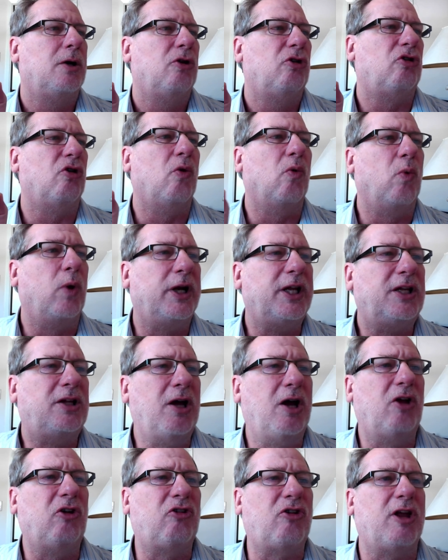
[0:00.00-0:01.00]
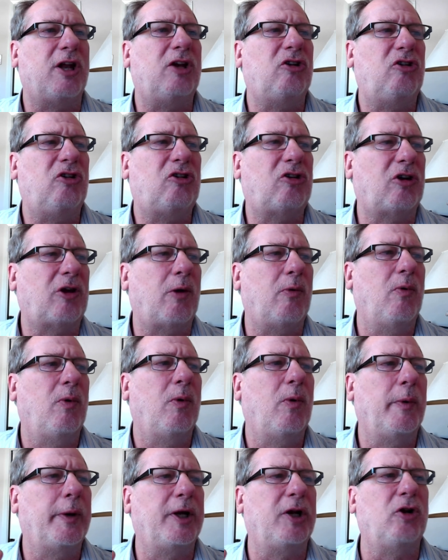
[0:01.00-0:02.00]
So what he does then is he says, what
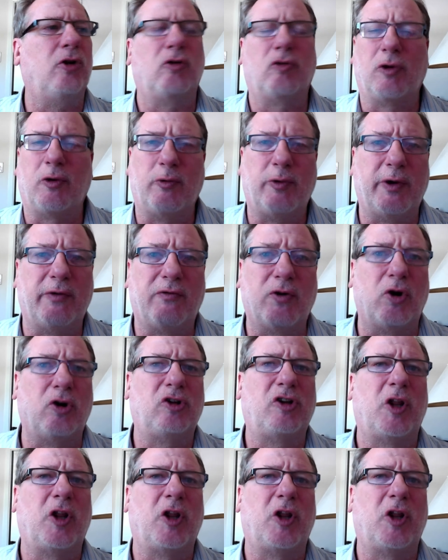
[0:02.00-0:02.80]
we're going to do is we're going to revert